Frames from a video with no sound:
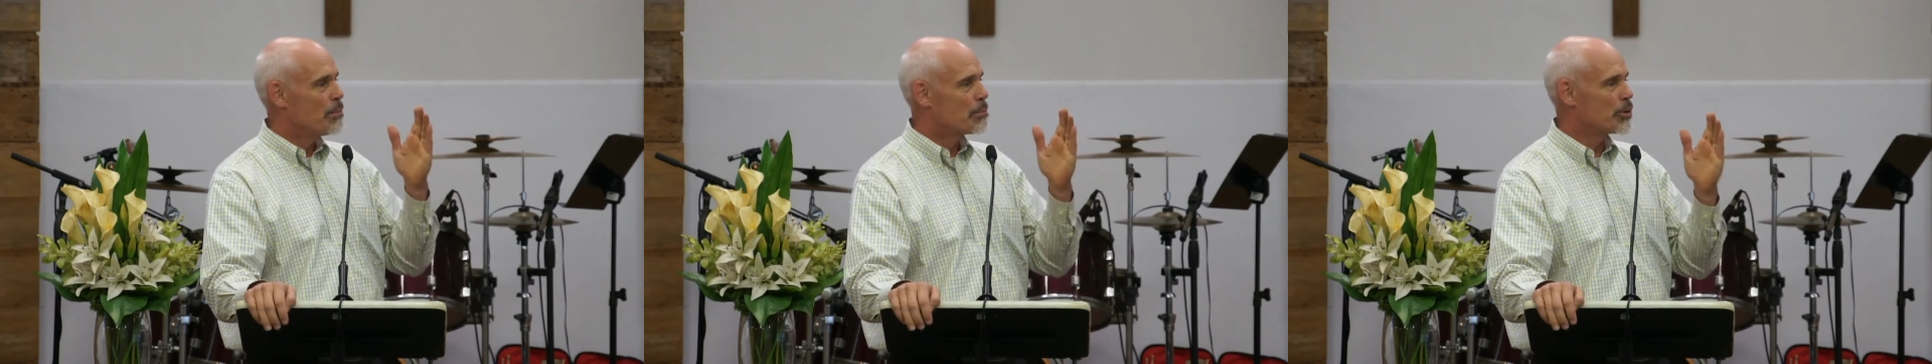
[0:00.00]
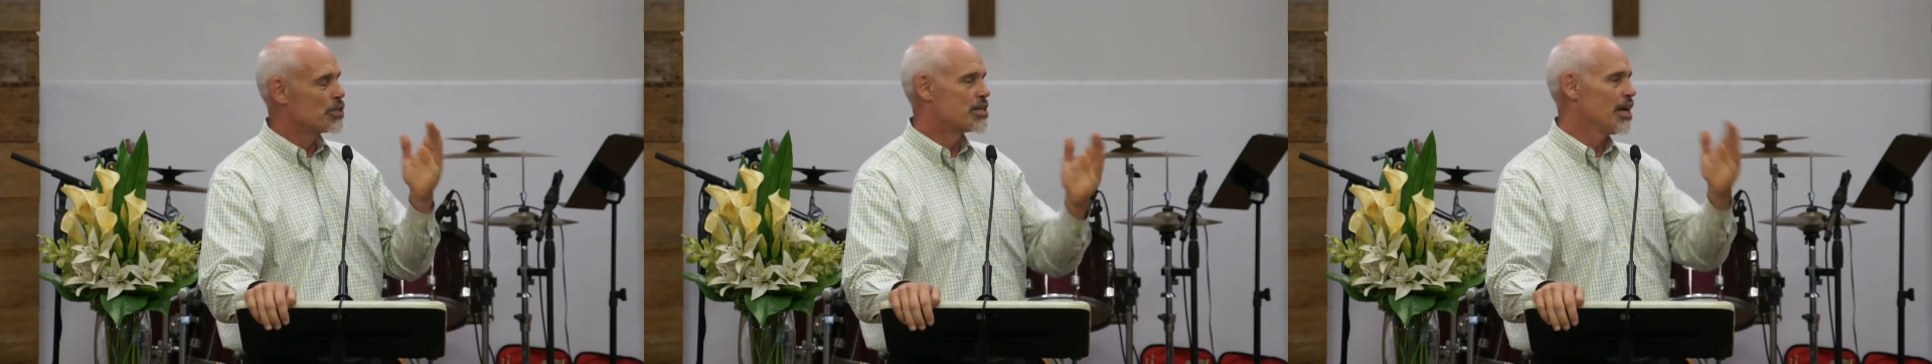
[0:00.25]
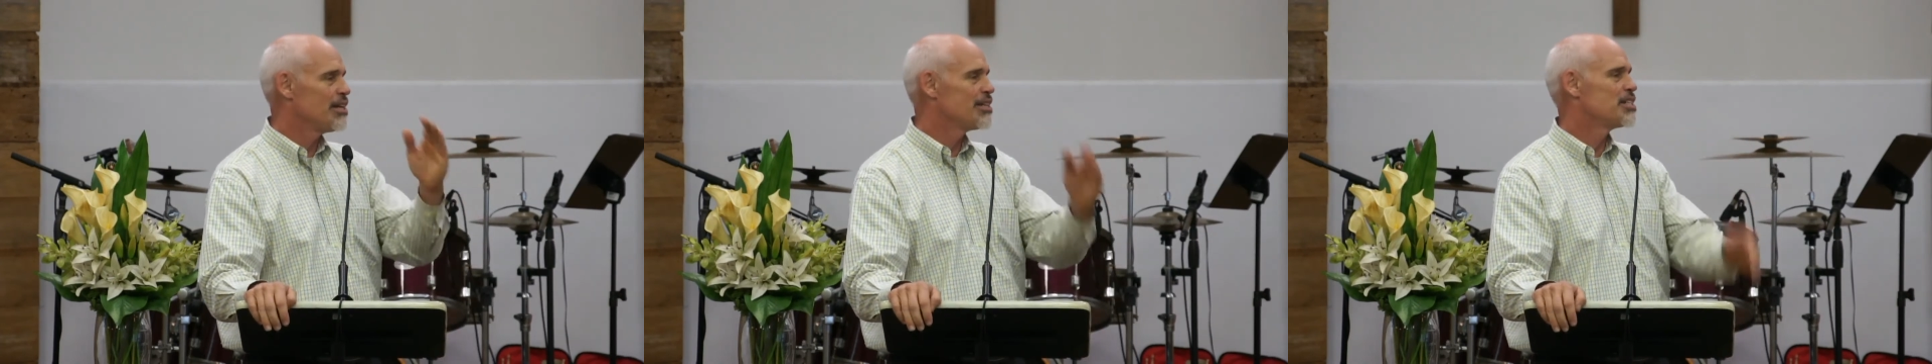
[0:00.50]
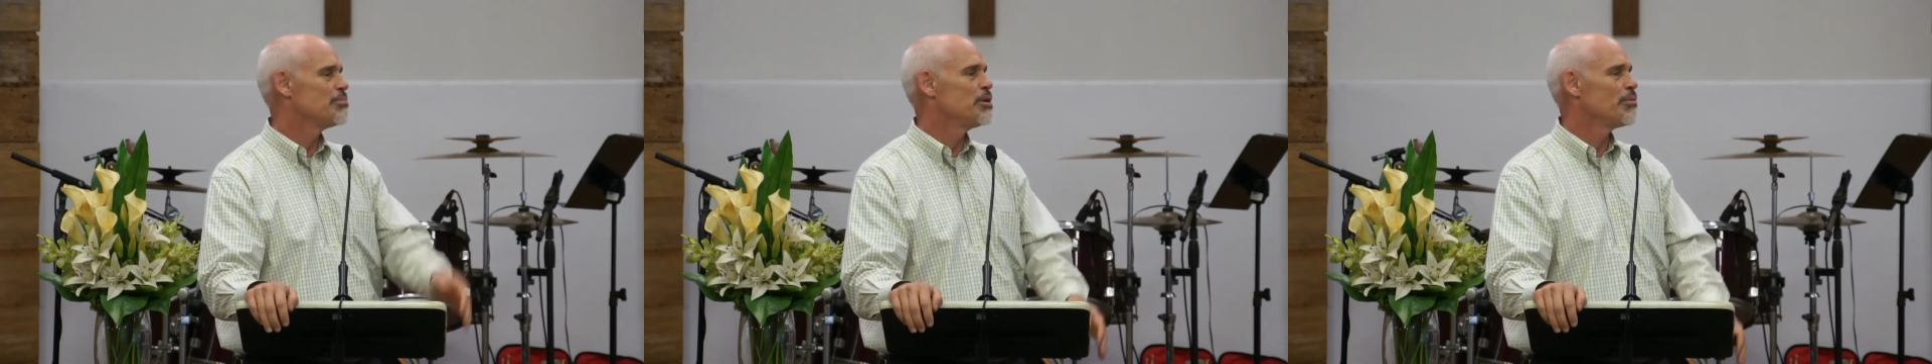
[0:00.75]

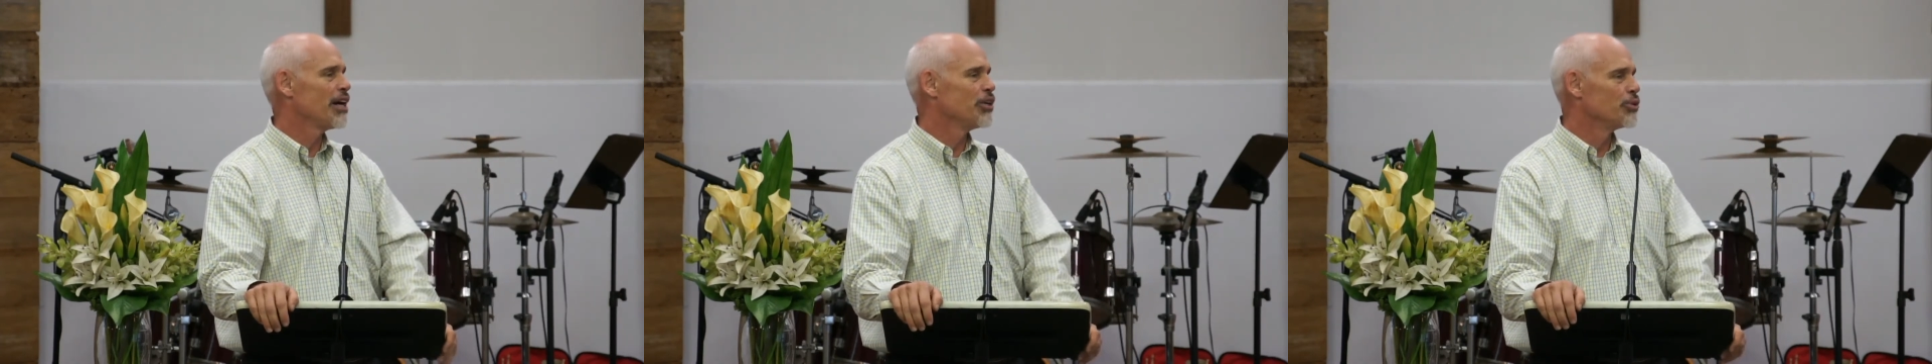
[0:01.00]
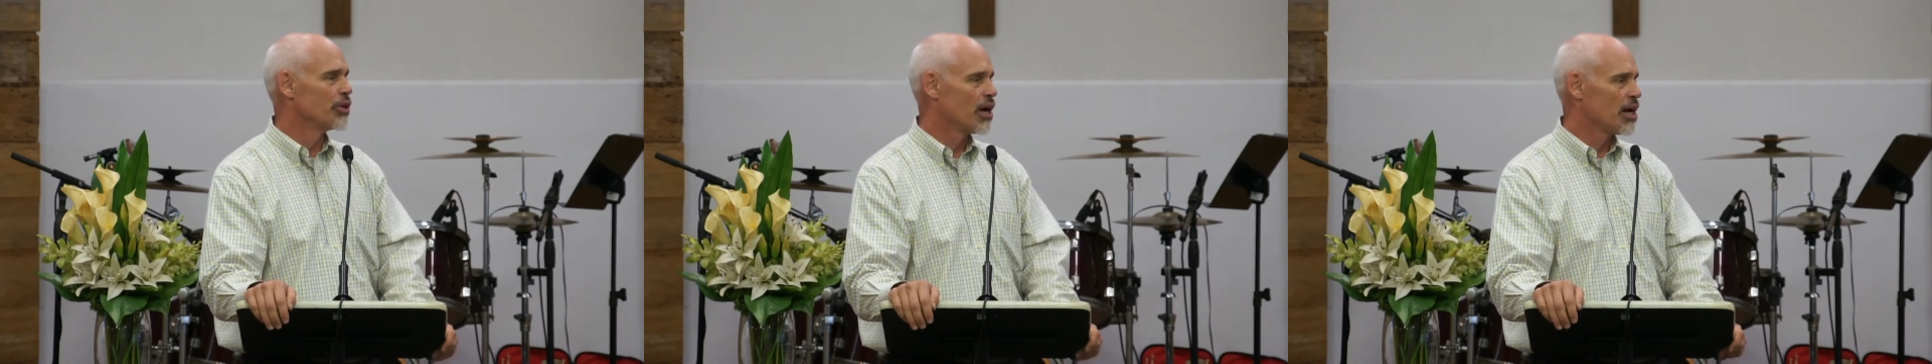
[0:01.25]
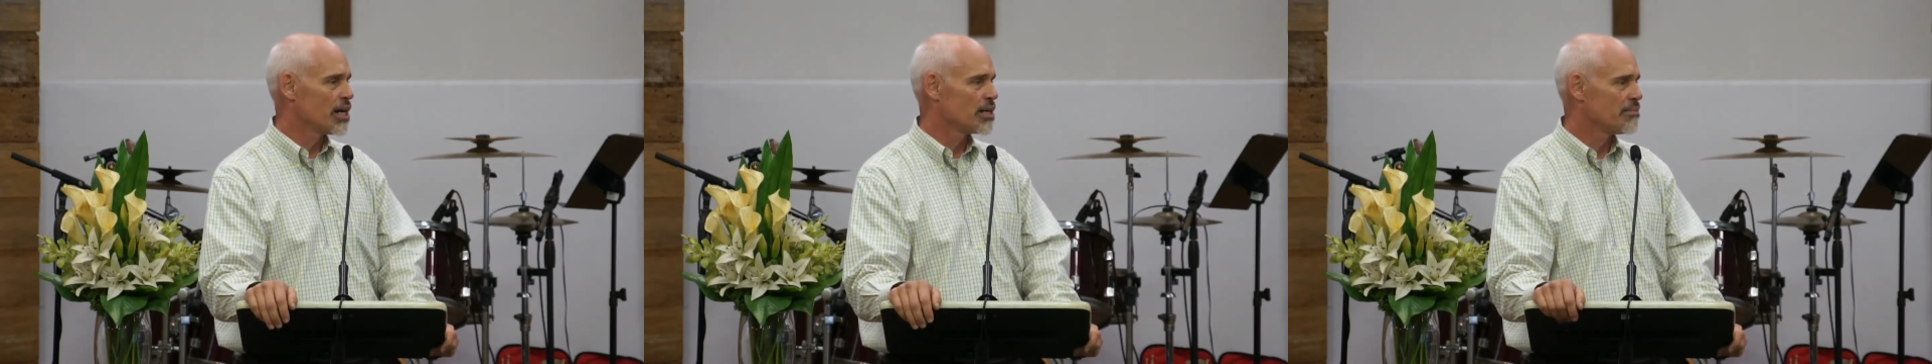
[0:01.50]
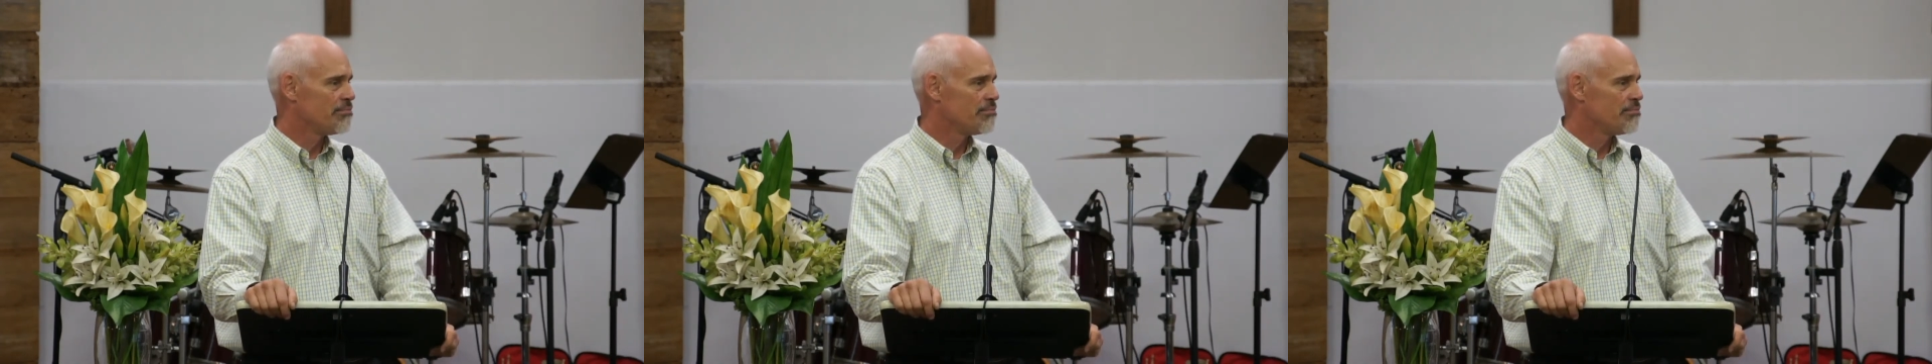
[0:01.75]
pretended to be my own God.